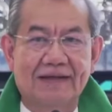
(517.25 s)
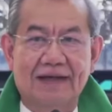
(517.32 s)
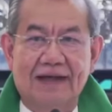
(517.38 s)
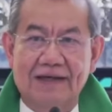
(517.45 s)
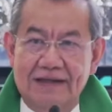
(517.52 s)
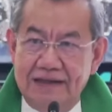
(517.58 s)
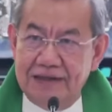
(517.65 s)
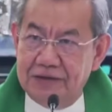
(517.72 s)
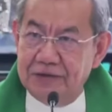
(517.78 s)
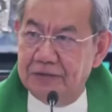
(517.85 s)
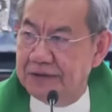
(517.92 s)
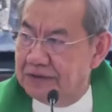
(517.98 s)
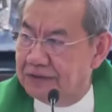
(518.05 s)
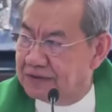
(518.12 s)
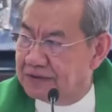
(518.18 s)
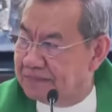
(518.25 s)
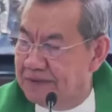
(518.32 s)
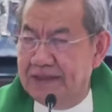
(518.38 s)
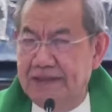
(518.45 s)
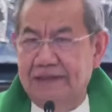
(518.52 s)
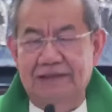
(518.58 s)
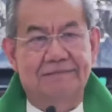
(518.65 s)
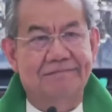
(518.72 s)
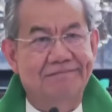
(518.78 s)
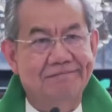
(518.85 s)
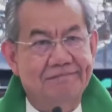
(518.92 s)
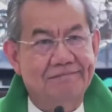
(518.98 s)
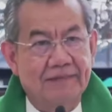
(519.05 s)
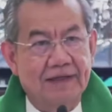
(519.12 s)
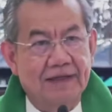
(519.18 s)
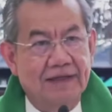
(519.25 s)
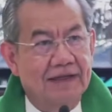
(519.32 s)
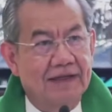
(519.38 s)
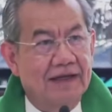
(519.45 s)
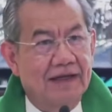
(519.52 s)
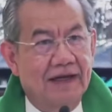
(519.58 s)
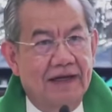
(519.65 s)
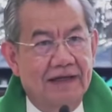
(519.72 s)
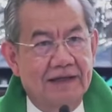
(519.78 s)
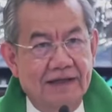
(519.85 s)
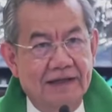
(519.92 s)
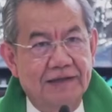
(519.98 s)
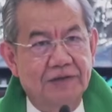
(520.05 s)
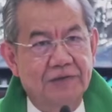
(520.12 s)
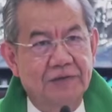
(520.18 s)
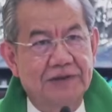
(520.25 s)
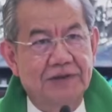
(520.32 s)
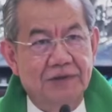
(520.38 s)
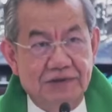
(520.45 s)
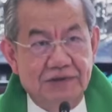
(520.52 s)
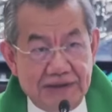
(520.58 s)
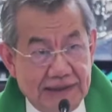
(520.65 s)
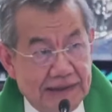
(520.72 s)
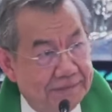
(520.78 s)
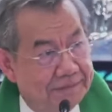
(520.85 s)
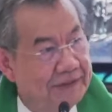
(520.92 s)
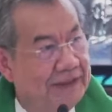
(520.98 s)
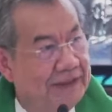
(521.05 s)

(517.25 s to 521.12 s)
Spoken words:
I like you when you smile. I like you when you sleep.